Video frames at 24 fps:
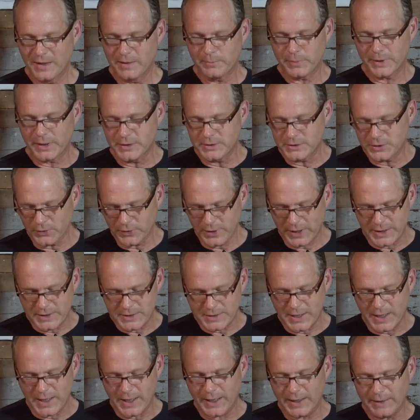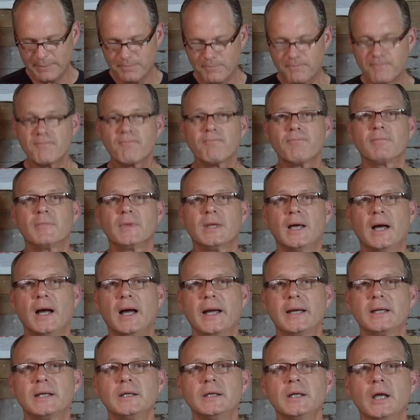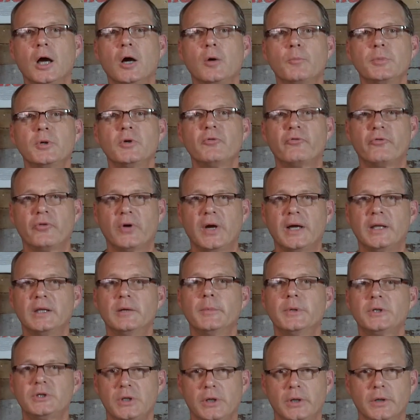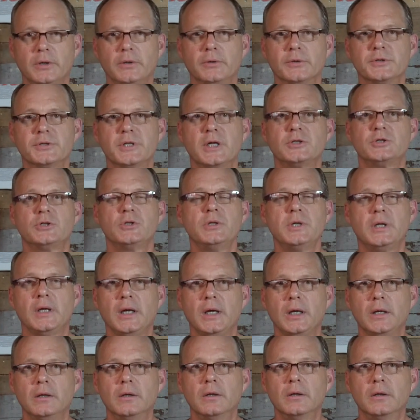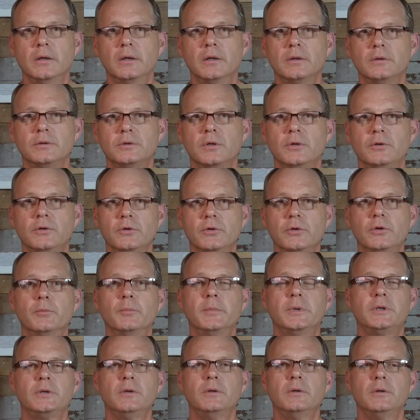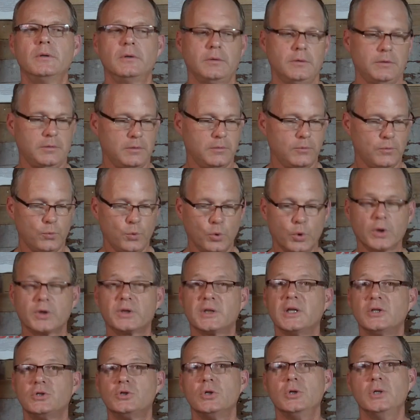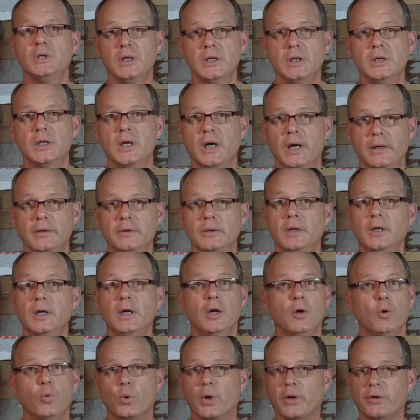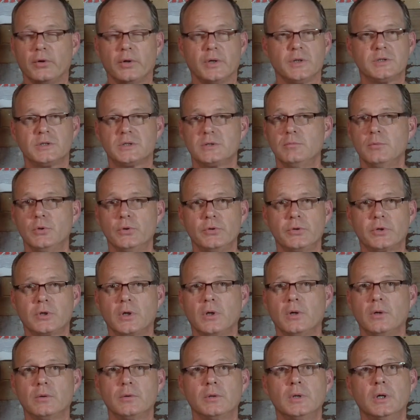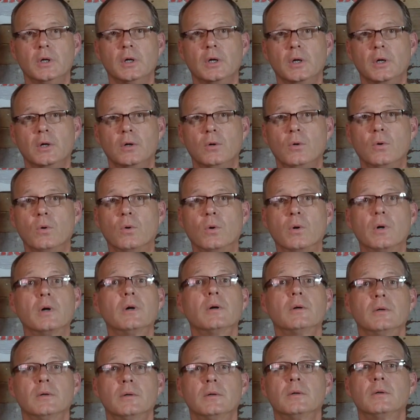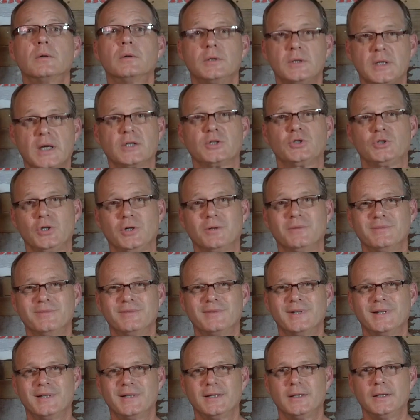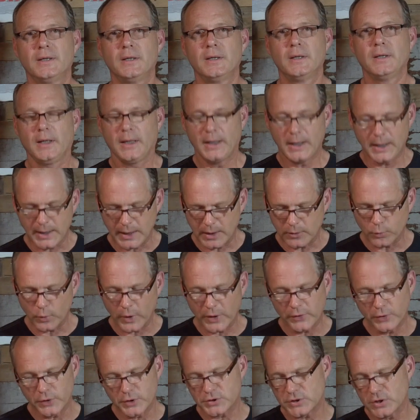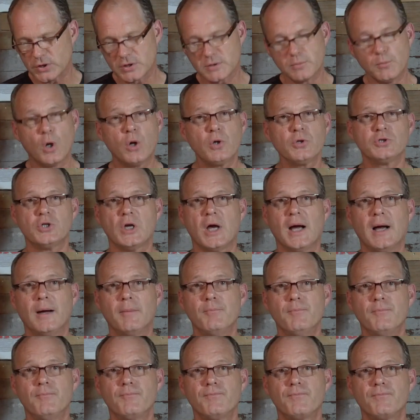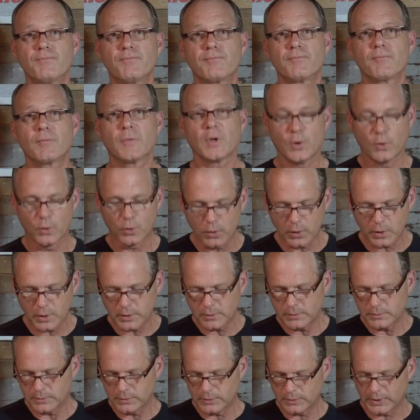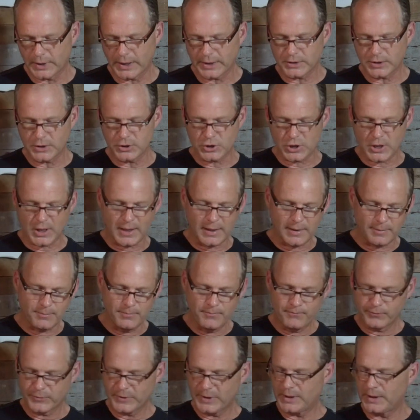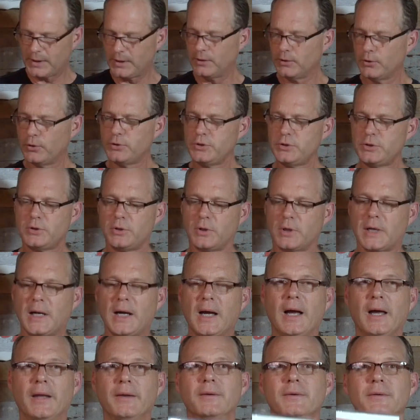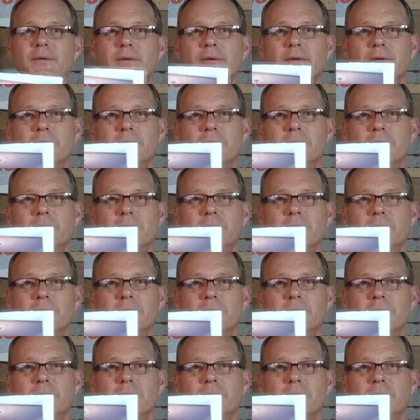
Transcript: But until that time, I can help you find the materials that you need to do the work that you need done, whether it's smooth coat or texture. And whether it's a small job or like the job that Lynn took on,